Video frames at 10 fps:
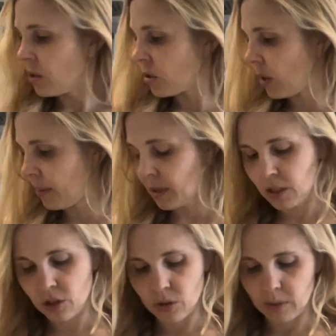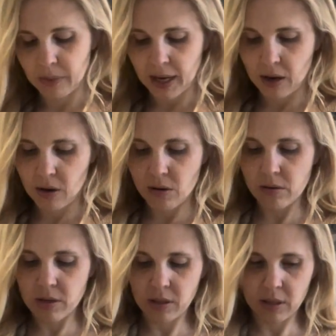So I'm going to do
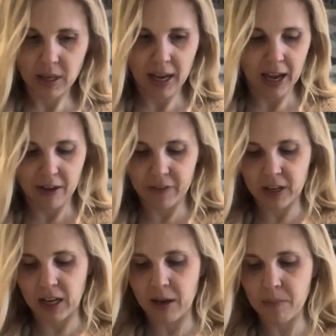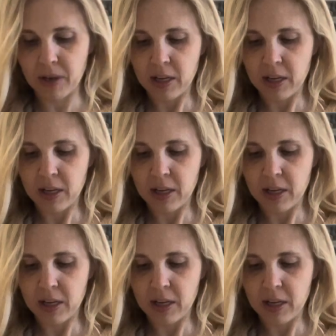about half a cup.